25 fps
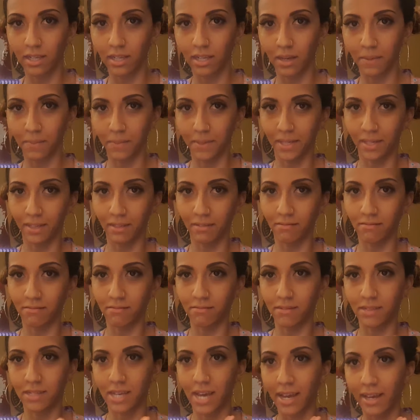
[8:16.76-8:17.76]
I mean,
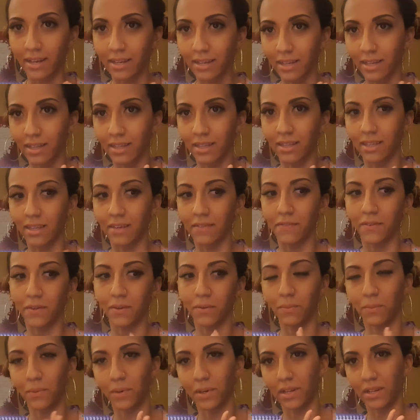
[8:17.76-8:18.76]
technically, if
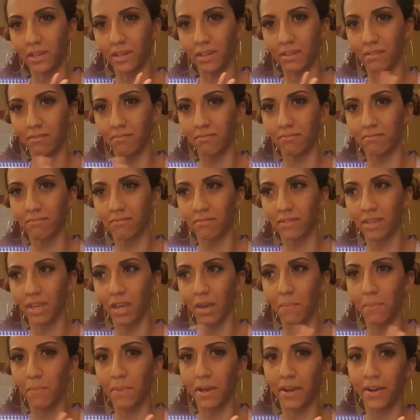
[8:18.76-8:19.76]
you want to
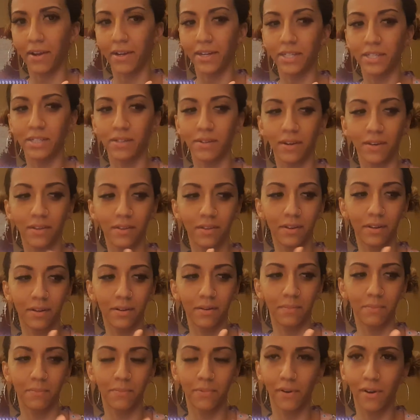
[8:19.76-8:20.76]
compare it to
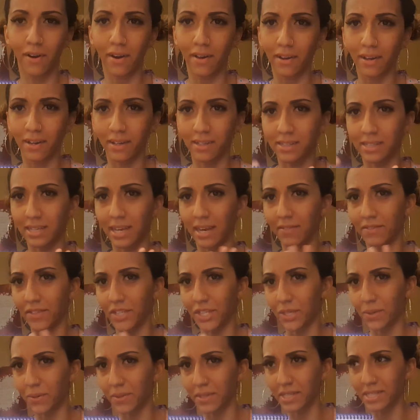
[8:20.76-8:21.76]
other products that have to
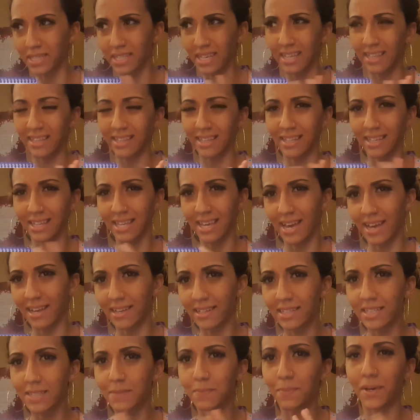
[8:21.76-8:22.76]
do with the skin, then
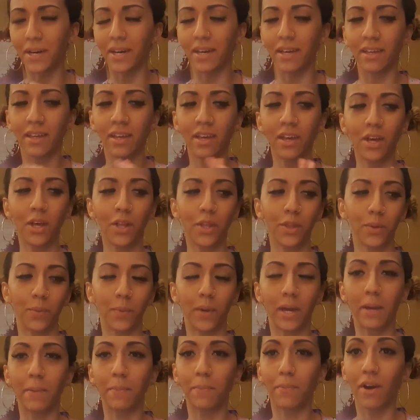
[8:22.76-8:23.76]
yes. But the
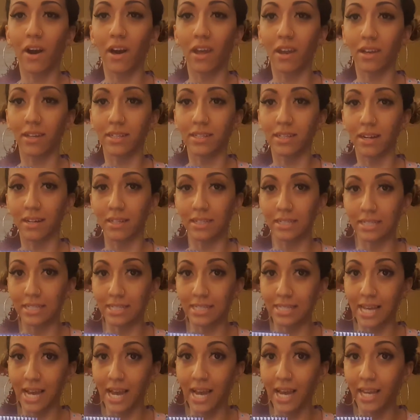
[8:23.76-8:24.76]
way our products are
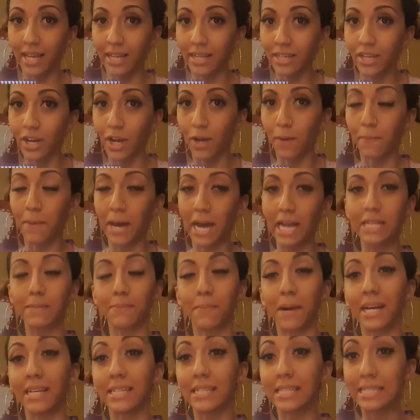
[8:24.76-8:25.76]
designed are backed
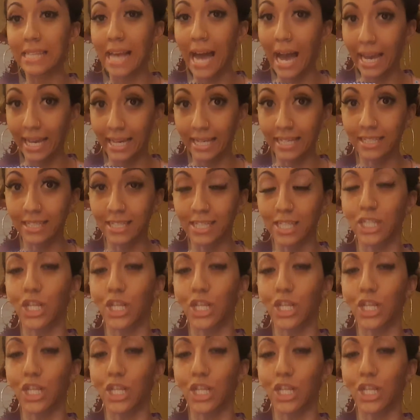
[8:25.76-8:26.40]
by science.